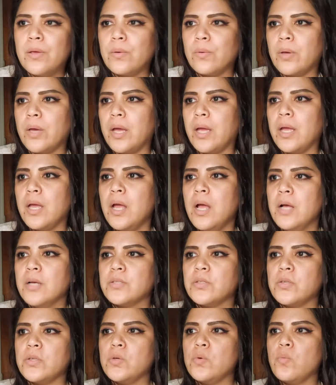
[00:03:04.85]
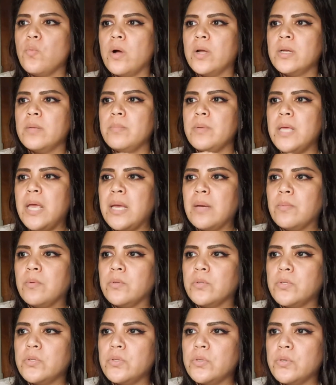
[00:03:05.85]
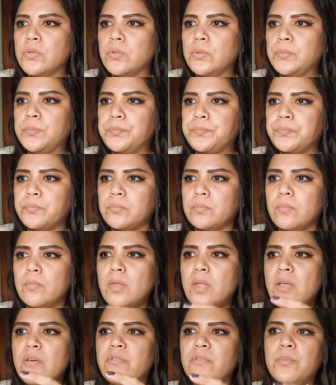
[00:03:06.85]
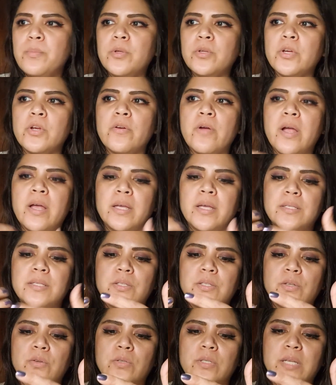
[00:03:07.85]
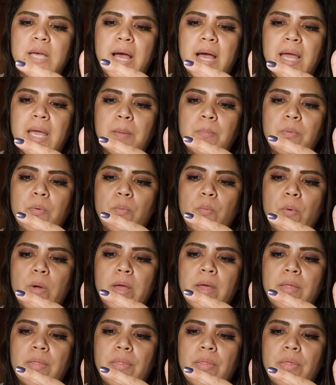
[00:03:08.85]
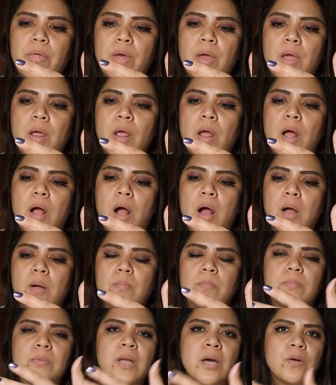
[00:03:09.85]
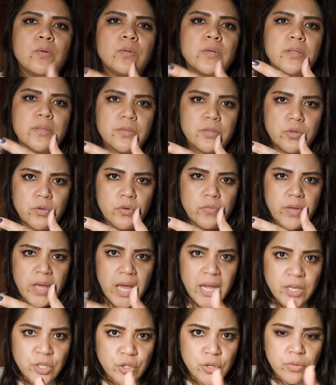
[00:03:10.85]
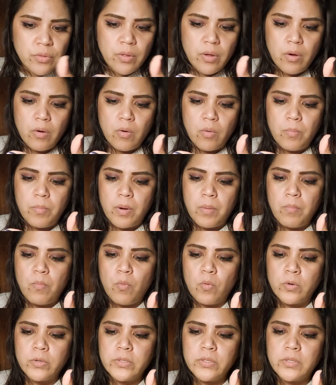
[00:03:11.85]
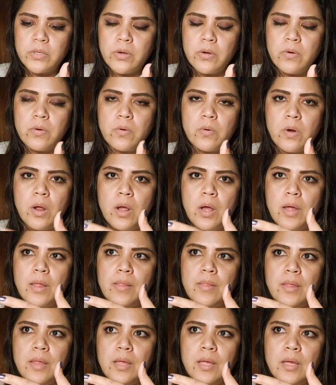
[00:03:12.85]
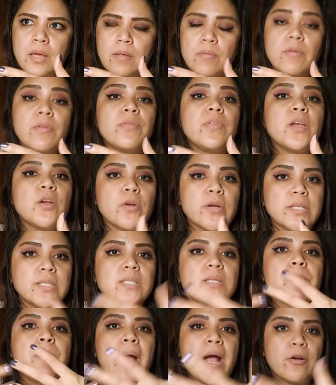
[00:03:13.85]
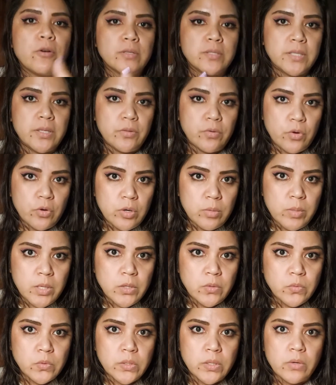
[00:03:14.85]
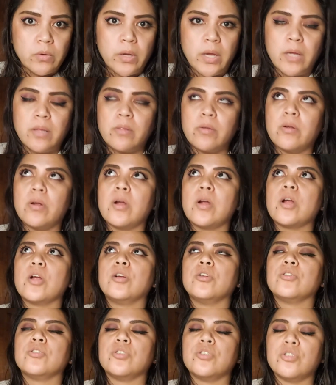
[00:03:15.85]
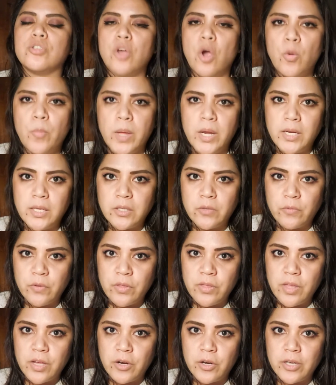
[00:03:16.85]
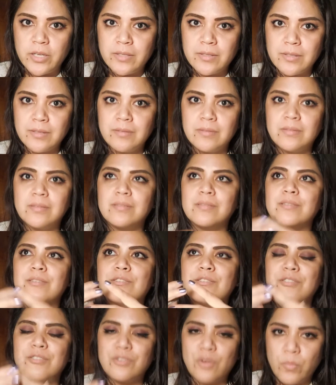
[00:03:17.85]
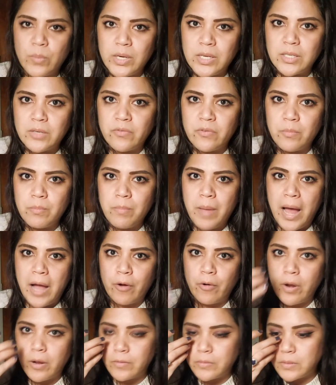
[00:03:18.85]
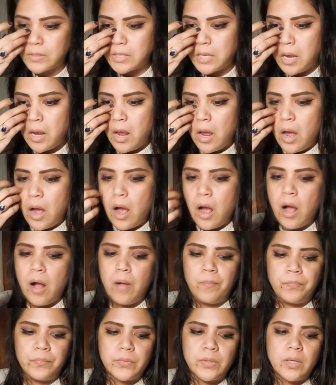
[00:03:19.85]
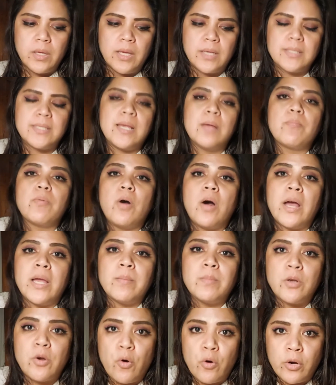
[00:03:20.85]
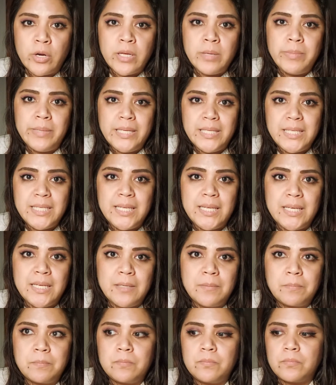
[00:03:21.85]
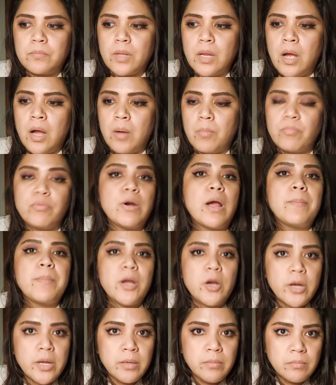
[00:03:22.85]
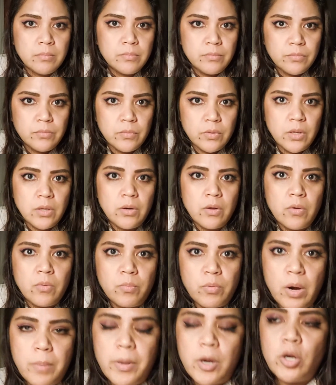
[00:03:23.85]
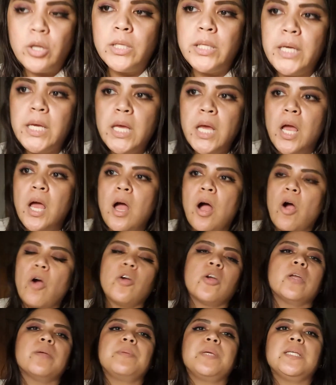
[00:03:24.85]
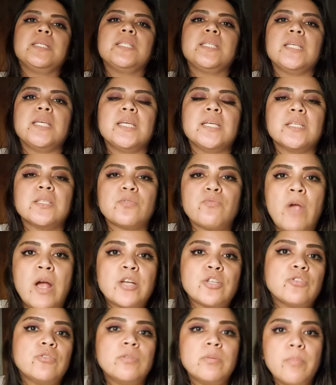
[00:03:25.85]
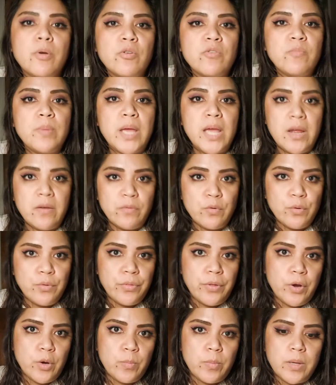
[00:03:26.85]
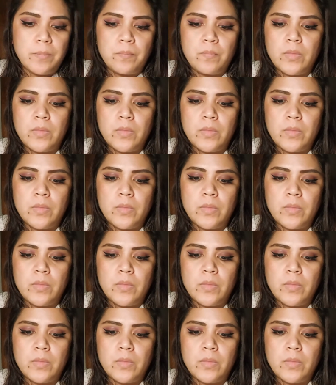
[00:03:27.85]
Okay, so you want to be able to familiarize your type with not only the certification though, but more so the theories, the backgrounds that they're going to be using. Okay, there are so many different theories, so many different backgrounds. Example, I am an REBT primarily. REBT is rational emotive behavioral therapy.